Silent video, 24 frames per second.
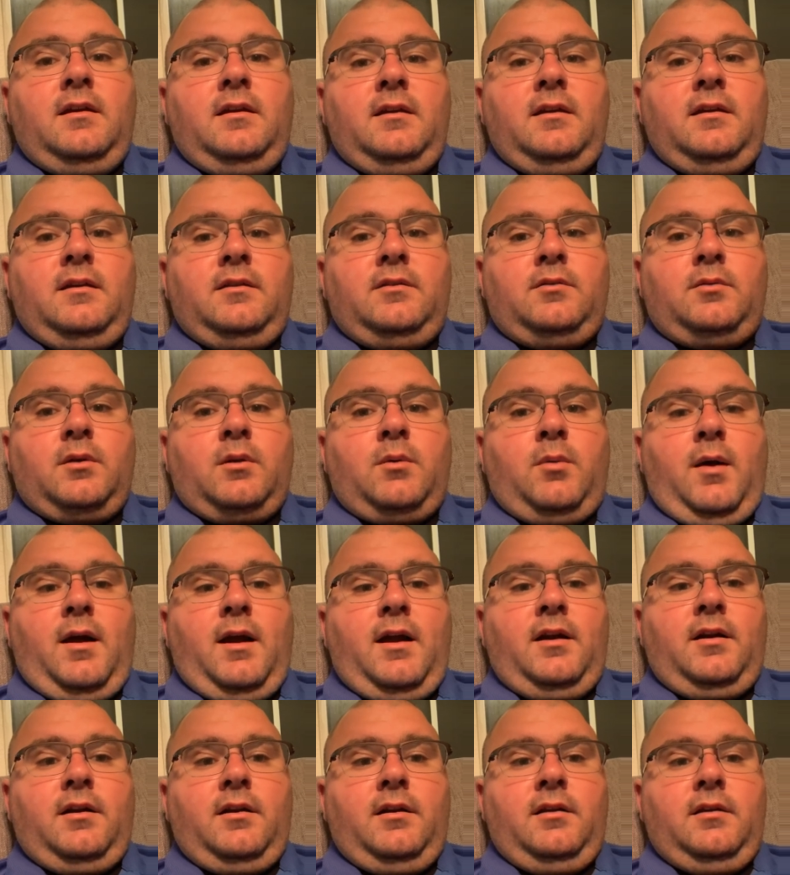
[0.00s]
is
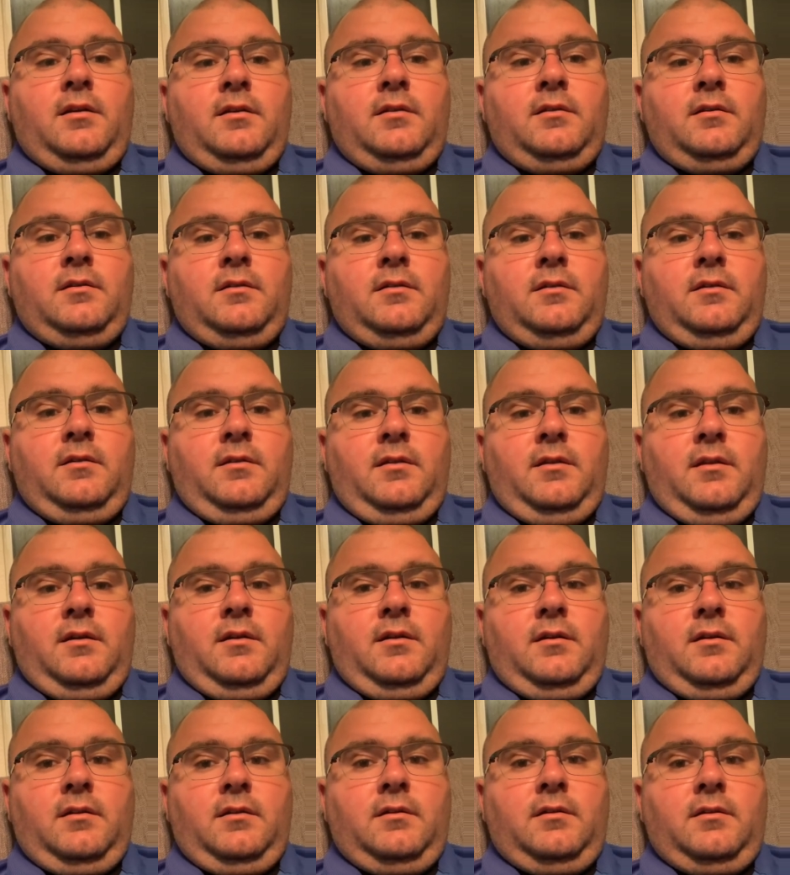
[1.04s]
required in
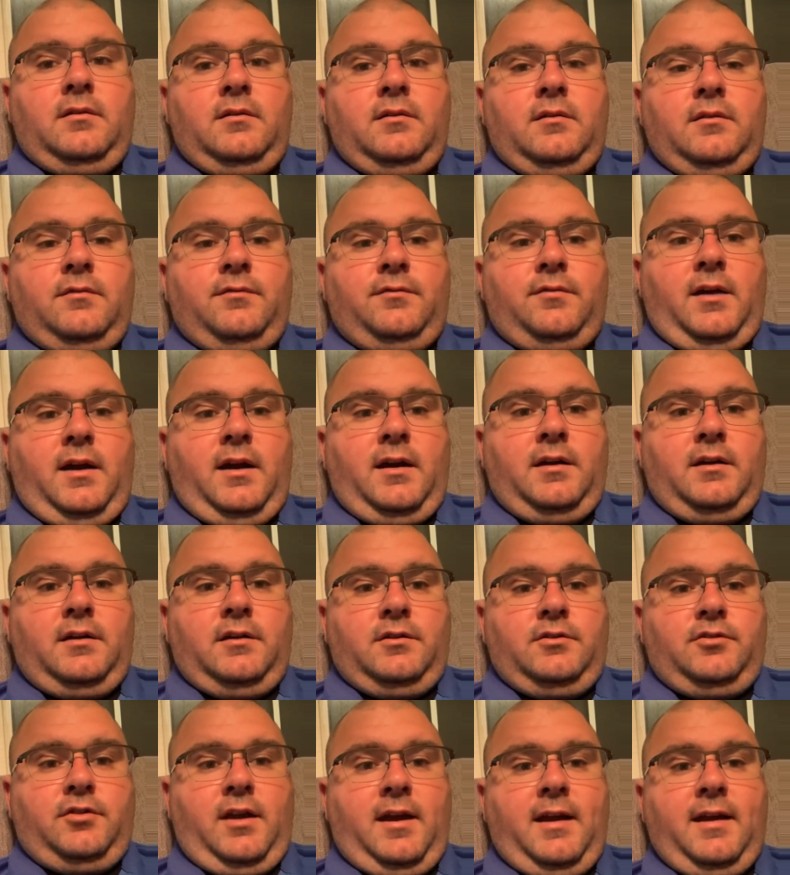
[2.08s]
the fire
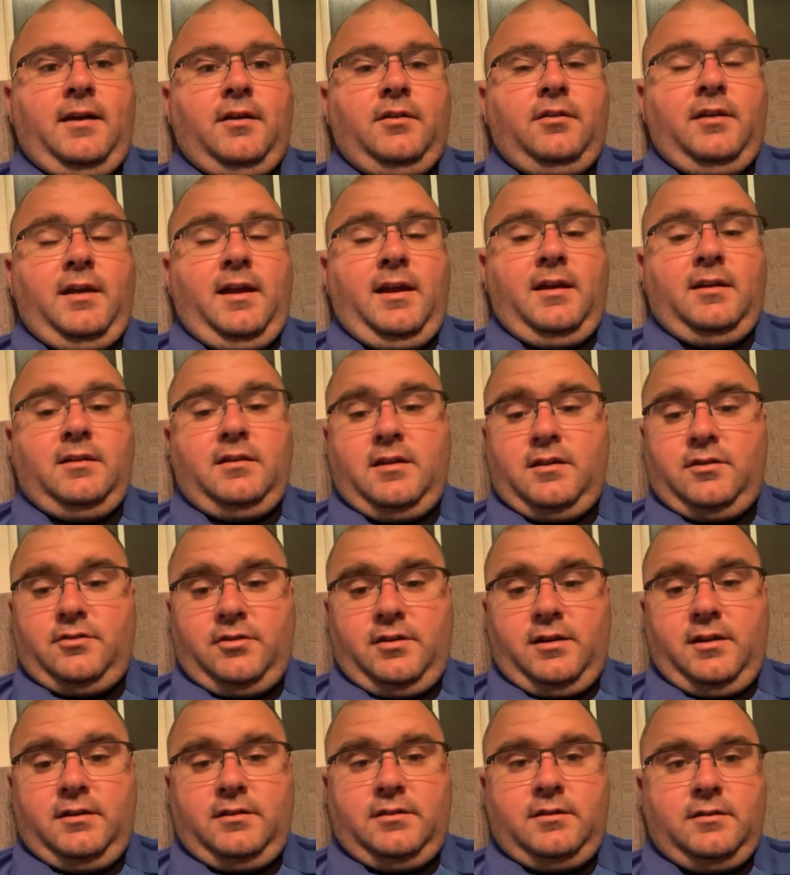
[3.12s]
triangle and
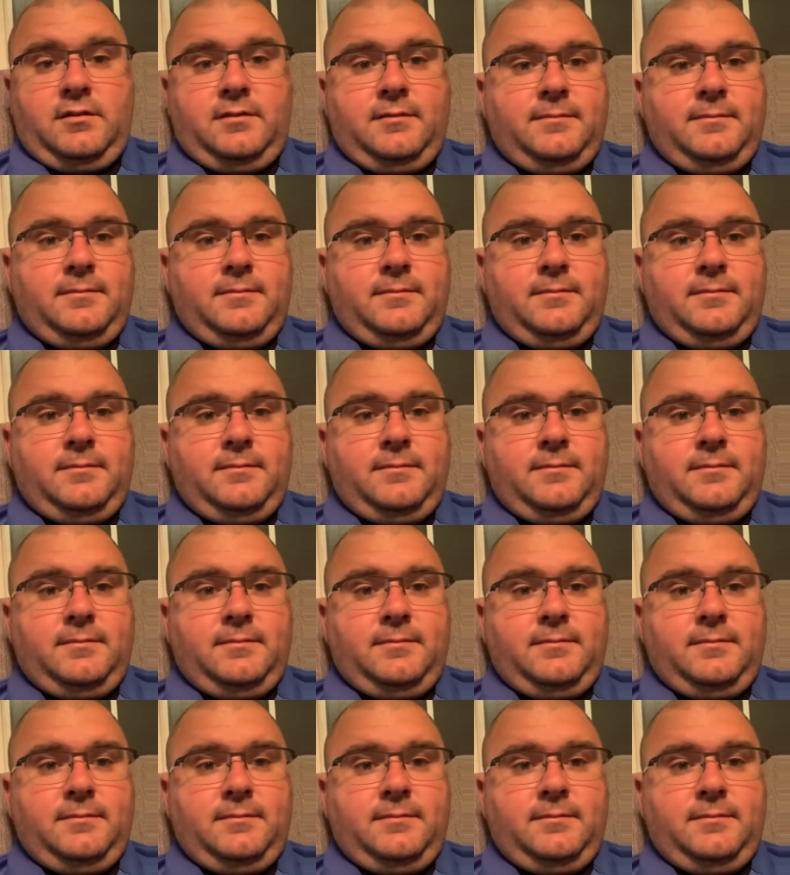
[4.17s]
tetrahedron.